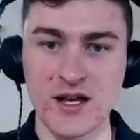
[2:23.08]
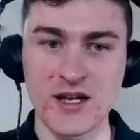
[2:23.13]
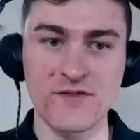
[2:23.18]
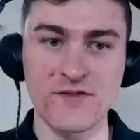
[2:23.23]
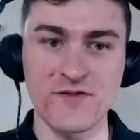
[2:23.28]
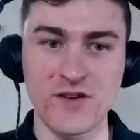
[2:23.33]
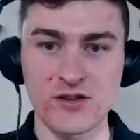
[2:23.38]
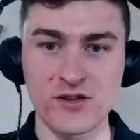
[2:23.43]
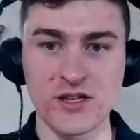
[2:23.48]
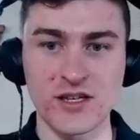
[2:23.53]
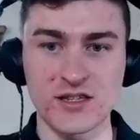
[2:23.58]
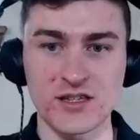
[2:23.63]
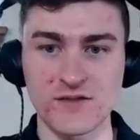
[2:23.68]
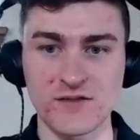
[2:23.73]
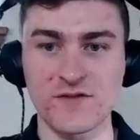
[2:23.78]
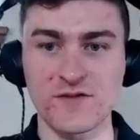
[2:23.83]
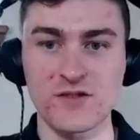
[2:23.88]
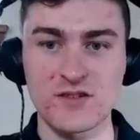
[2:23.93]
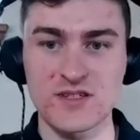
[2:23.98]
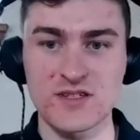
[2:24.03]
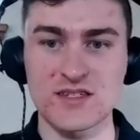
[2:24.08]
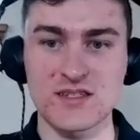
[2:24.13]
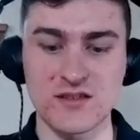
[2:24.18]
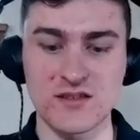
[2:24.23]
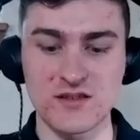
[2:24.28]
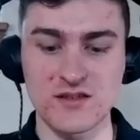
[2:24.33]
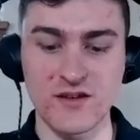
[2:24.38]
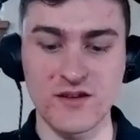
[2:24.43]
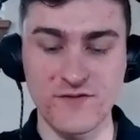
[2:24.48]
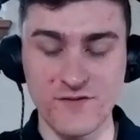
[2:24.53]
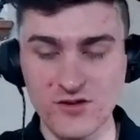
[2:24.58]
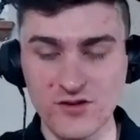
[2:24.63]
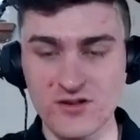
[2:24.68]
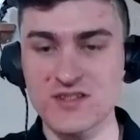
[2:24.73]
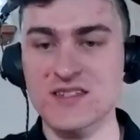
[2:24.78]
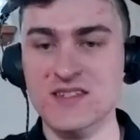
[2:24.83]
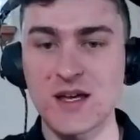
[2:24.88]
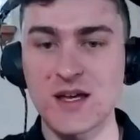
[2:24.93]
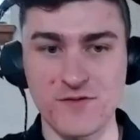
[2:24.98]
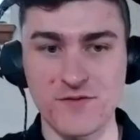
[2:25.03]
And I felt like the
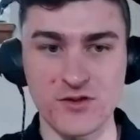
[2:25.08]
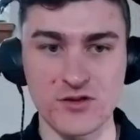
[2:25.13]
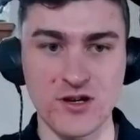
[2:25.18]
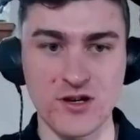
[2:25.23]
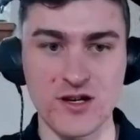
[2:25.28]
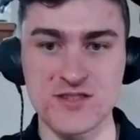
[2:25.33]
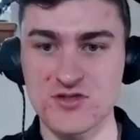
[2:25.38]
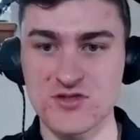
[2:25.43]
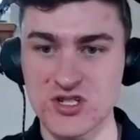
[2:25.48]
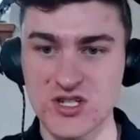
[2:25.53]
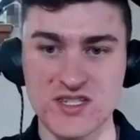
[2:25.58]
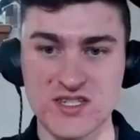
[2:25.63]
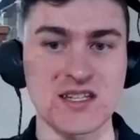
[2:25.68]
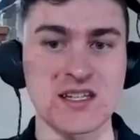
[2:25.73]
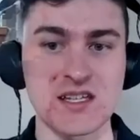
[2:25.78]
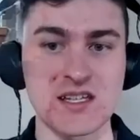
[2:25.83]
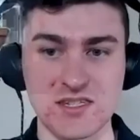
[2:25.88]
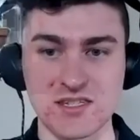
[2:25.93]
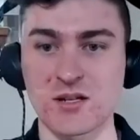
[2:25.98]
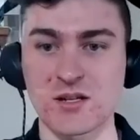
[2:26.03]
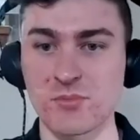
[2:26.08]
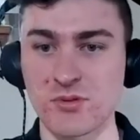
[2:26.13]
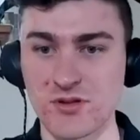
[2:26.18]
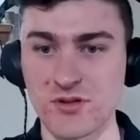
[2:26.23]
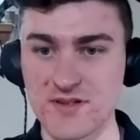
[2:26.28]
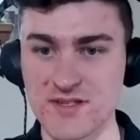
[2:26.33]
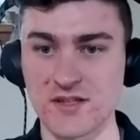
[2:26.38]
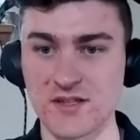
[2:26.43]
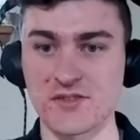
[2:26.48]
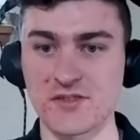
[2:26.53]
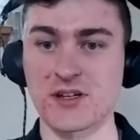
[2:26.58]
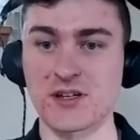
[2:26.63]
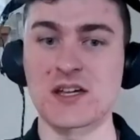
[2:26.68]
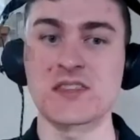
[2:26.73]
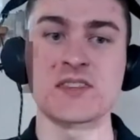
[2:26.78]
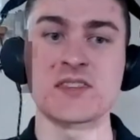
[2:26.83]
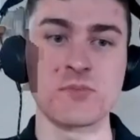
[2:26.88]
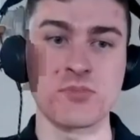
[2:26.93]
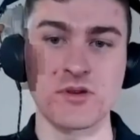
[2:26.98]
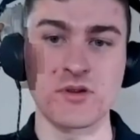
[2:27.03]
first step for you guys was just to get the young players out there,
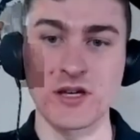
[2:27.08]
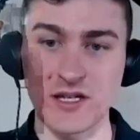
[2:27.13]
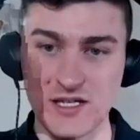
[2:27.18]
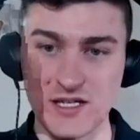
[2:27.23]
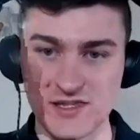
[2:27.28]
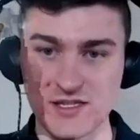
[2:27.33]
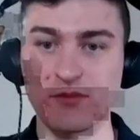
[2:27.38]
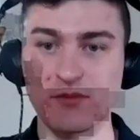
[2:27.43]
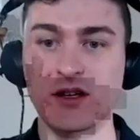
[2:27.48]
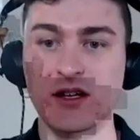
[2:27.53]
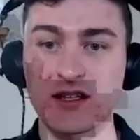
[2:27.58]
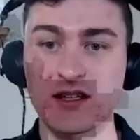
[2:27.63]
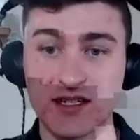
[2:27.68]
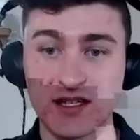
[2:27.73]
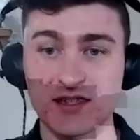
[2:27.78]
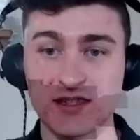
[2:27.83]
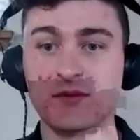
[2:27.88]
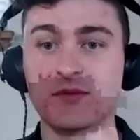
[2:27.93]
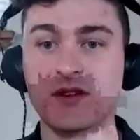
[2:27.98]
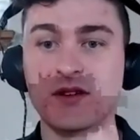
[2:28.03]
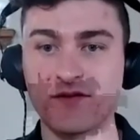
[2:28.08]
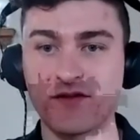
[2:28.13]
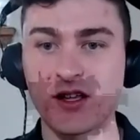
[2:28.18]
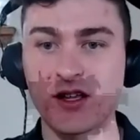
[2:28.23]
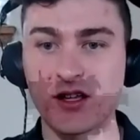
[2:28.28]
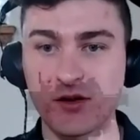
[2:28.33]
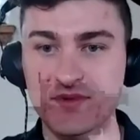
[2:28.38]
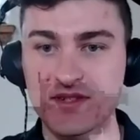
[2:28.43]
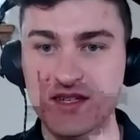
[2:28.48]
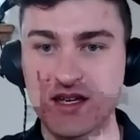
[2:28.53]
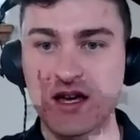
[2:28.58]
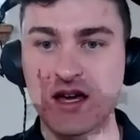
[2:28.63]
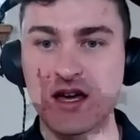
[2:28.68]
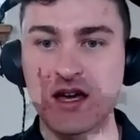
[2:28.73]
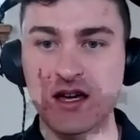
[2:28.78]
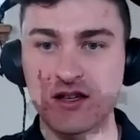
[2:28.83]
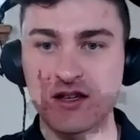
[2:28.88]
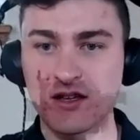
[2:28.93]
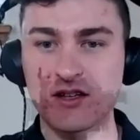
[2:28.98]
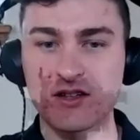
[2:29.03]
get them playing, get them minutes, get them developed.
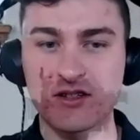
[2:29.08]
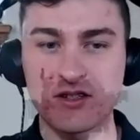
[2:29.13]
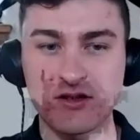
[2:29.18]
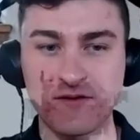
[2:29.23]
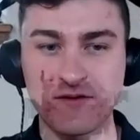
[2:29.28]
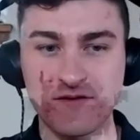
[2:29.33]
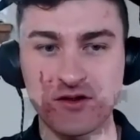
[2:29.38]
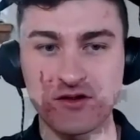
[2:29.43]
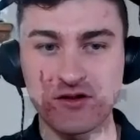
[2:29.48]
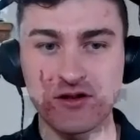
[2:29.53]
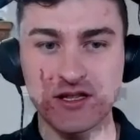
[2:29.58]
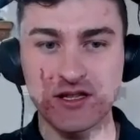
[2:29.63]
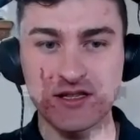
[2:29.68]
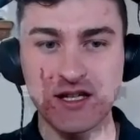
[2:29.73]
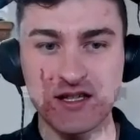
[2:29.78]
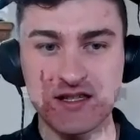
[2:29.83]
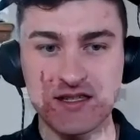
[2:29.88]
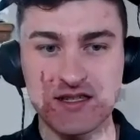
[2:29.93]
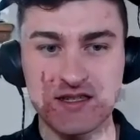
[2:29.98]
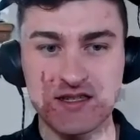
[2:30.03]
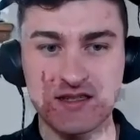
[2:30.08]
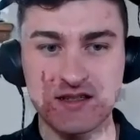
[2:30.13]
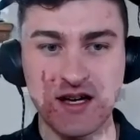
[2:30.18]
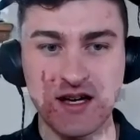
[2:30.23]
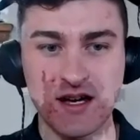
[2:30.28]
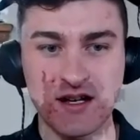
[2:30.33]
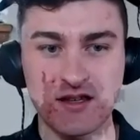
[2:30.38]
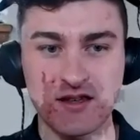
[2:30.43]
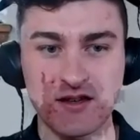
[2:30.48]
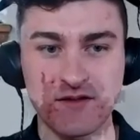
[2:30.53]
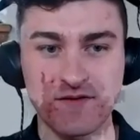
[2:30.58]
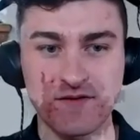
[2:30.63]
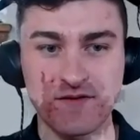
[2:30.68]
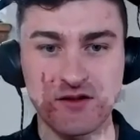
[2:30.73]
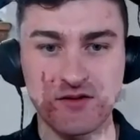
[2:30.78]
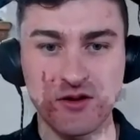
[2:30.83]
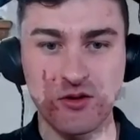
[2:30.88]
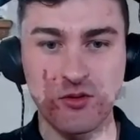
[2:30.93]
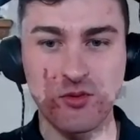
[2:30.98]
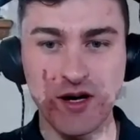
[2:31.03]
Do you feel like that's kind of
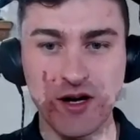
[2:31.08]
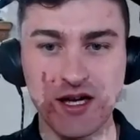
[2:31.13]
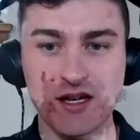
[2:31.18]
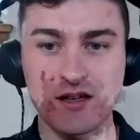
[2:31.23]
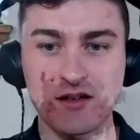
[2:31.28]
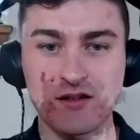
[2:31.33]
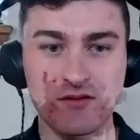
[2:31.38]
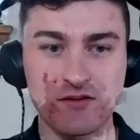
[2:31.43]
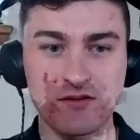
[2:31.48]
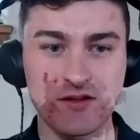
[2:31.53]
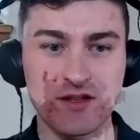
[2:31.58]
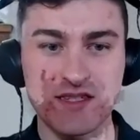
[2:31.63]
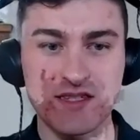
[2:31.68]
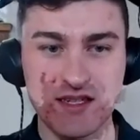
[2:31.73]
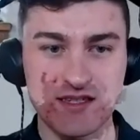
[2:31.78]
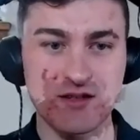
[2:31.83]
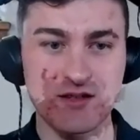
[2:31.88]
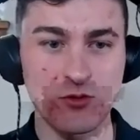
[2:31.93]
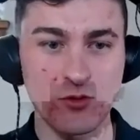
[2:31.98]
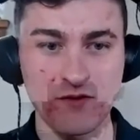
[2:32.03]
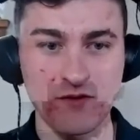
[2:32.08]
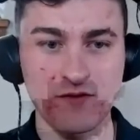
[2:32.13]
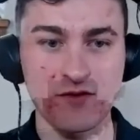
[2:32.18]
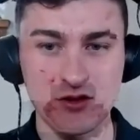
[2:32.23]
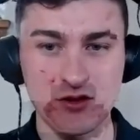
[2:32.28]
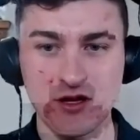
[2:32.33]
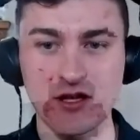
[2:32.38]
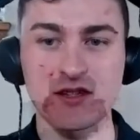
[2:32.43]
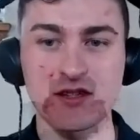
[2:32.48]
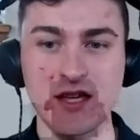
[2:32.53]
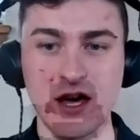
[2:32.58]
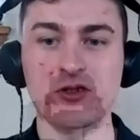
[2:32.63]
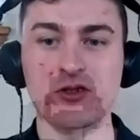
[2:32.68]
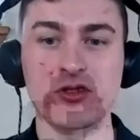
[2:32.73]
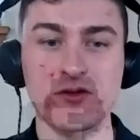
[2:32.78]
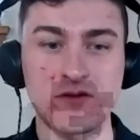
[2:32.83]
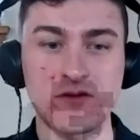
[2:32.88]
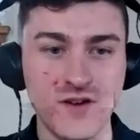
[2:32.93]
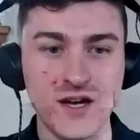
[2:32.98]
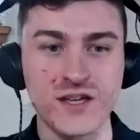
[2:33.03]
the way the season went for you? Like that
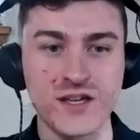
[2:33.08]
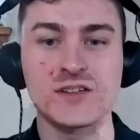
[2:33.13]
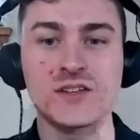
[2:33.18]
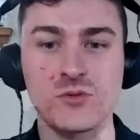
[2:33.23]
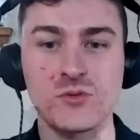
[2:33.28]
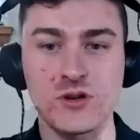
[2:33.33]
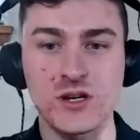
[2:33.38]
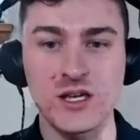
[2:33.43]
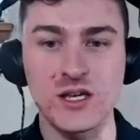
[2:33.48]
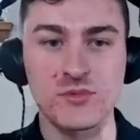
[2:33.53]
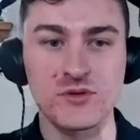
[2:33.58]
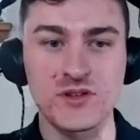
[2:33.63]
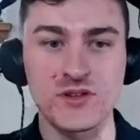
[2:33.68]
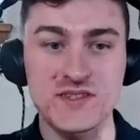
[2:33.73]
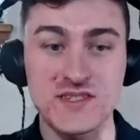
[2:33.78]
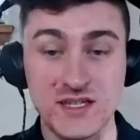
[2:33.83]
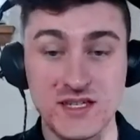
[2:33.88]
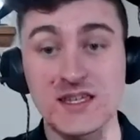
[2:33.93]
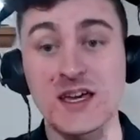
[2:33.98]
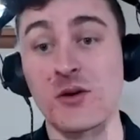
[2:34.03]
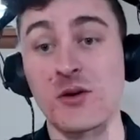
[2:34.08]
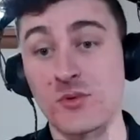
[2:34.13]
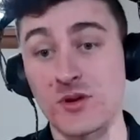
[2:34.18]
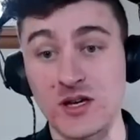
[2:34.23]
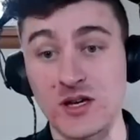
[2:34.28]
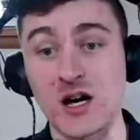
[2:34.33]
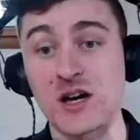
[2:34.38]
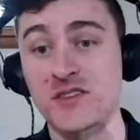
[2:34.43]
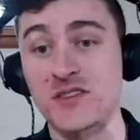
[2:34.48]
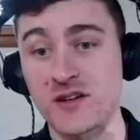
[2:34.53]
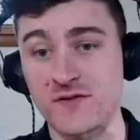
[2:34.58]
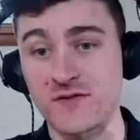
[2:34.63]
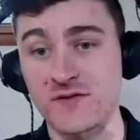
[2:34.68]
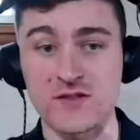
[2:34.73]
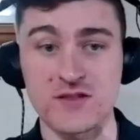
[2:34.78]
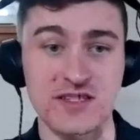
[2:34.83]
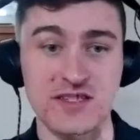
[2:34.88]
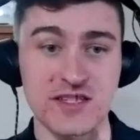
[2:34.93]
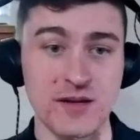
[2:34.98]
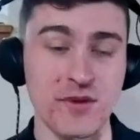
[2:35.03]
you finally were able to say, yeah, we got that
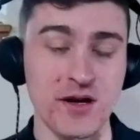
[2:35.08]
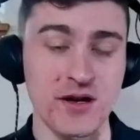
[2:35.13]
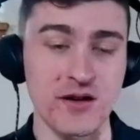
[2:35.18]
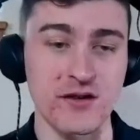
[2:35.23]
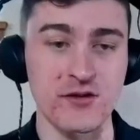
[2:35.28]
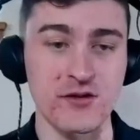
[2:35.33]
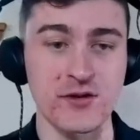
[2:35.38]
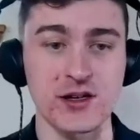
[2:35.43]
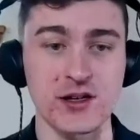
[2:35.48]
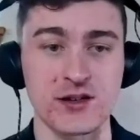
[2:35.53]
first step out of the way?